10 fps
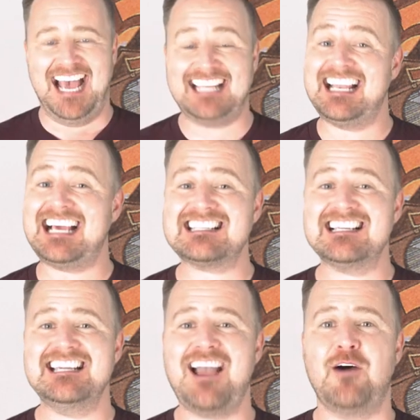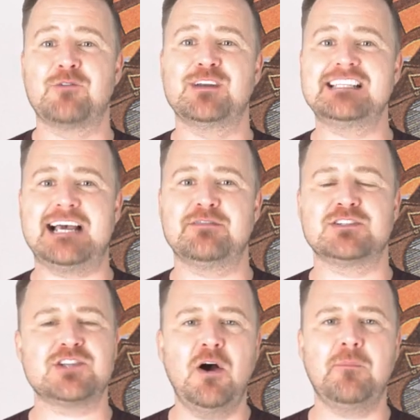And lastly, I'll run down
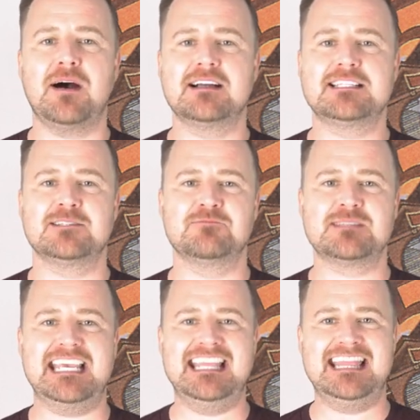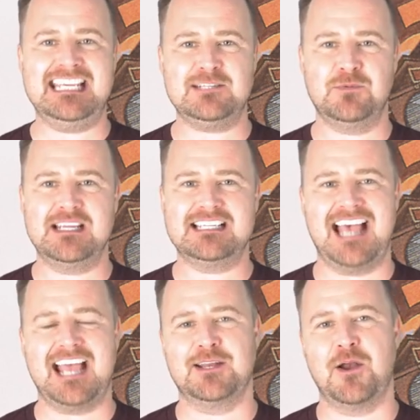the top items in this
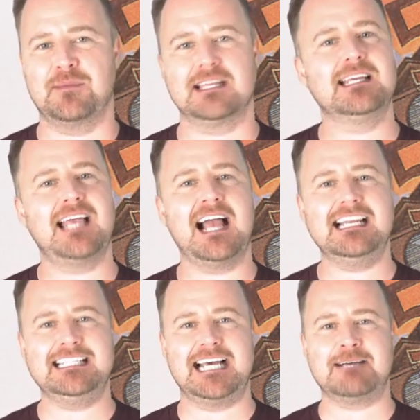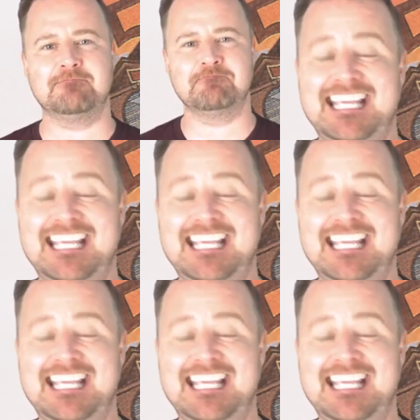week's economic calendar,